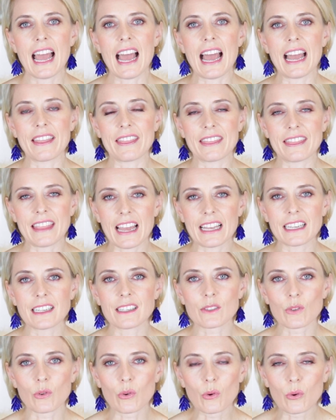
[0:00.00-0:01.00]
And that
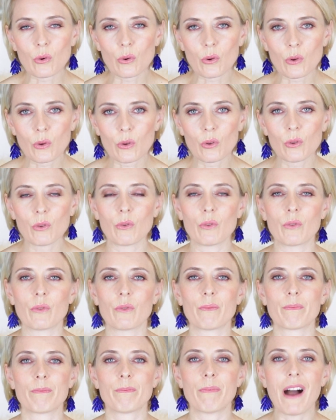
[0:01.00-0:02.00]
is all
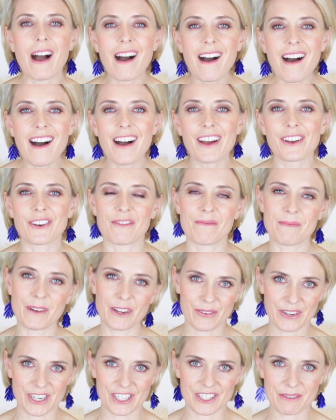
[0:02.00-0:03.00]
part of
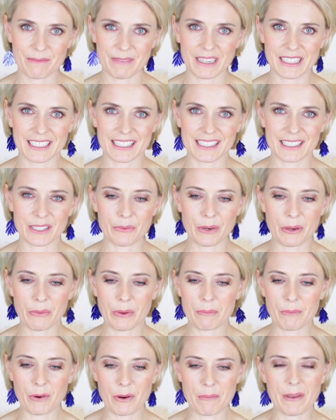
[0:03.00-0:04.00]
Migration Made Easy, where
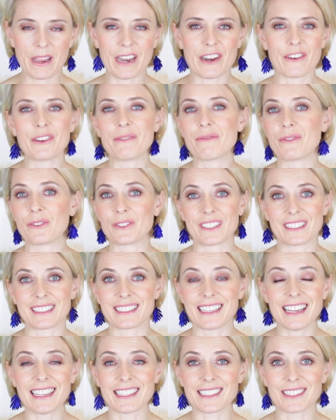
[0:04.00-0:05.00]
we prepare you for
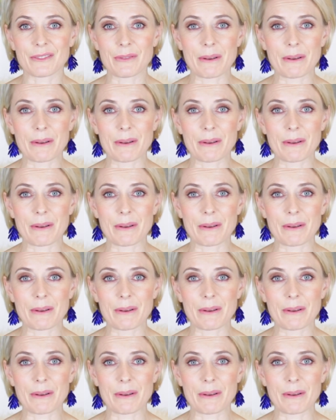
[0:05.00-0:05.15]
success.